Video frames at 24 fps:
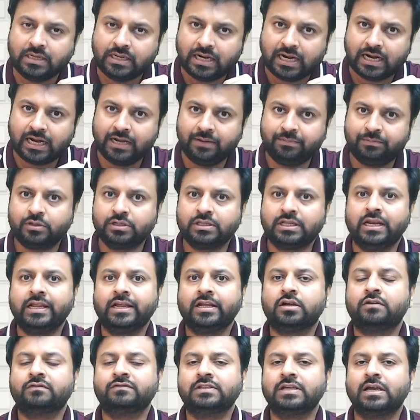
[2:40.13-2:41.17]
I'll put the
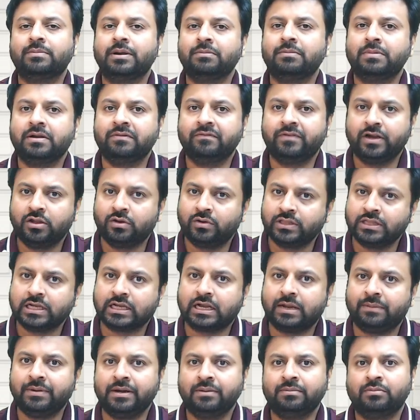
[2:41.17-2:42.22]
link of the amendment video in the
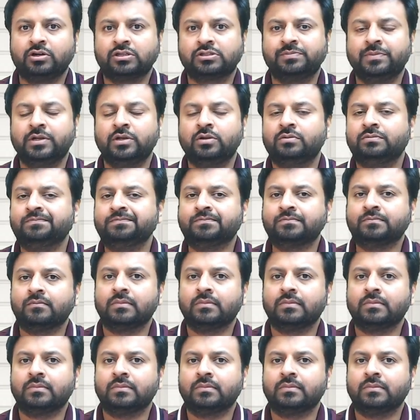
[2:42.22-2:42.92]
comment box below,